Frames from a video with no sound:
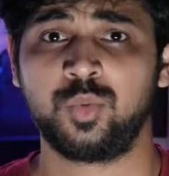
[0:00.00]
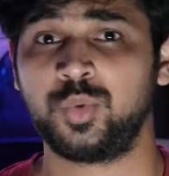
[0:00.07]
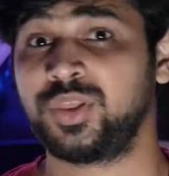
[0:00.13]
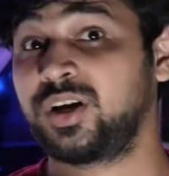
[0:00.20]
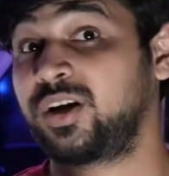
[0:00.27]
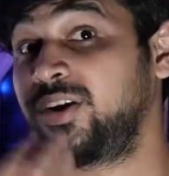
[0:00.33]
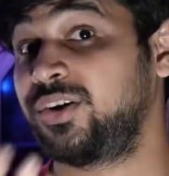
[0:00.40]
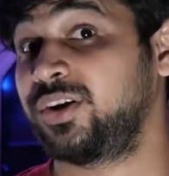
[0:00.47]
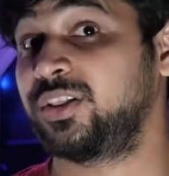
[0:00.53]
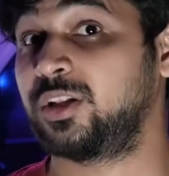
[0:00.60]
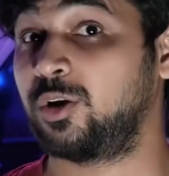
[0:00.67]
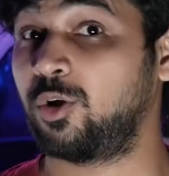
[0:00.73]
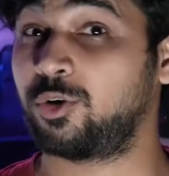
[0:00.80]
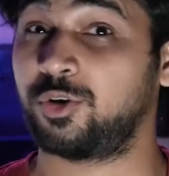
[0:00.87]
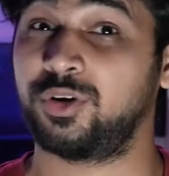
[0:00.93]
With the country in the
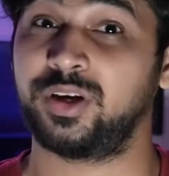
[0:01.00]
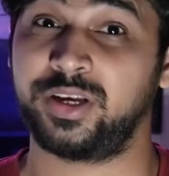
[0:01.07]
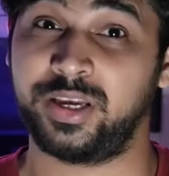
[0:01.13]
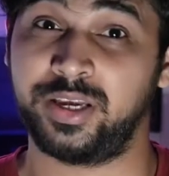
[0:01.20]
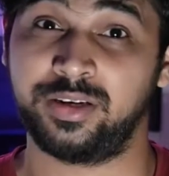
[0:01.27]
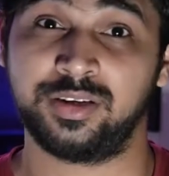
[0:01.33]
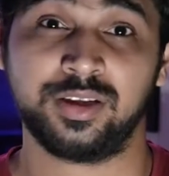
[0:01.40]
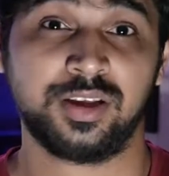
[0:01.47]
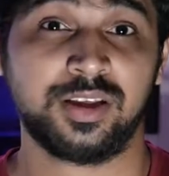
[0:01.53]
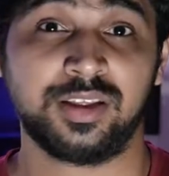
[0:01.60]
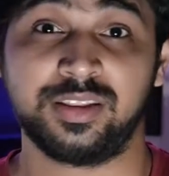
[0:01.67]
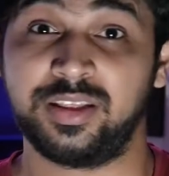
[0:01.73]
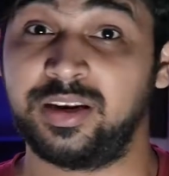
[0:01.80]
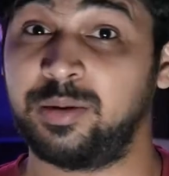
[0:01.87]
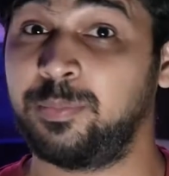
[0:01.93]
lockdown again,
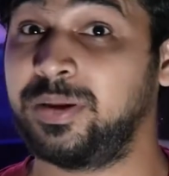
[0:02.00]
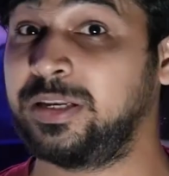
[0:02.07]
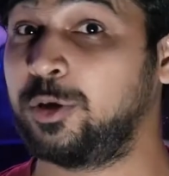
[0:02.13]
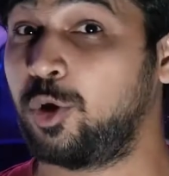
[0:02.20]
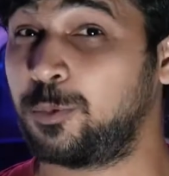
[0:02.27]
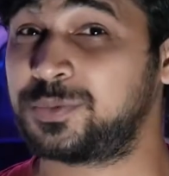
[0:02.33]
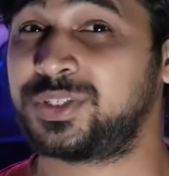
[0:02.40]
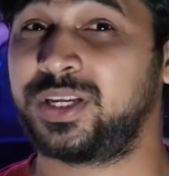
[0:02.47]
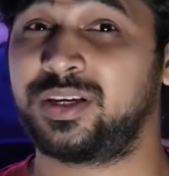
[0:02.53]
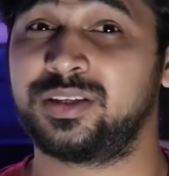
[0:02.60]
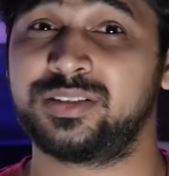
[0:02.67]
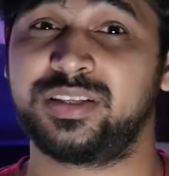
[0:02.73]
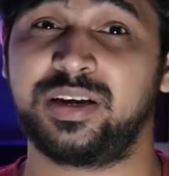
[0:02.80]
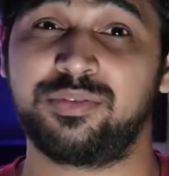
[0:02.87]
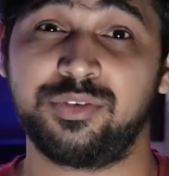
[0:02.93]
there are many obstacles
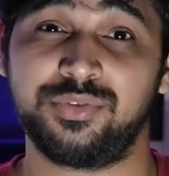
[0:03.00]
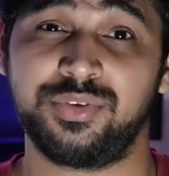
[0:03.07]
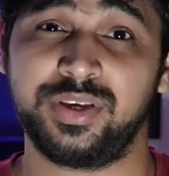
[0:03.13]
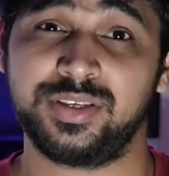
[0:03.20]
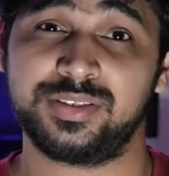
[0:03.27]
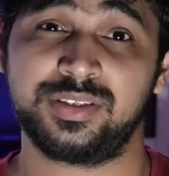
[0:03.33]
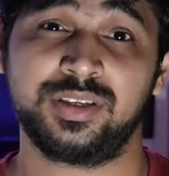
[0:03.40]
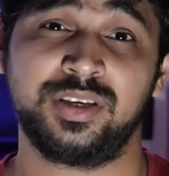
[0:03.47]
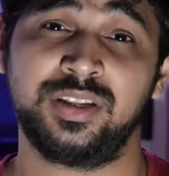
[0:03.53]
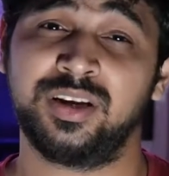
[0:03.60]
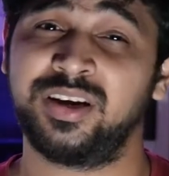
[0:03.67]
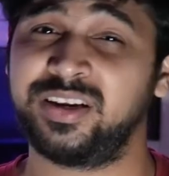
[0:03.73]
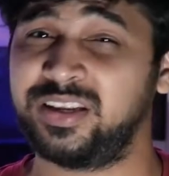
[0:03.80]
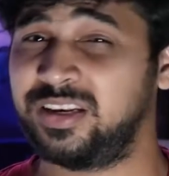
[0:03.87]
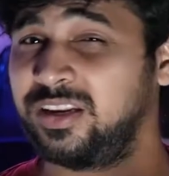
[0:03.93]
that we face in
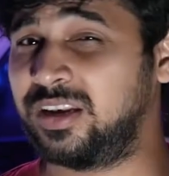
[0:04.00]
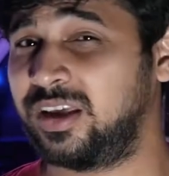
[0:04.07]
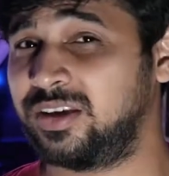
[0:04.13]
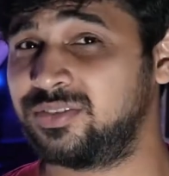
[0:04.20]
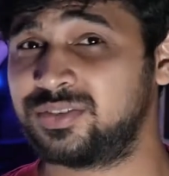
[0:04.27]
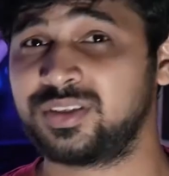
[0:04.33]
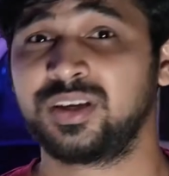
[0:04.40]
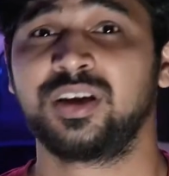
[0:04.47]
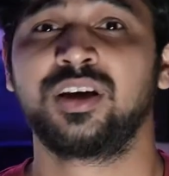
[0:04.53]
our daily lives.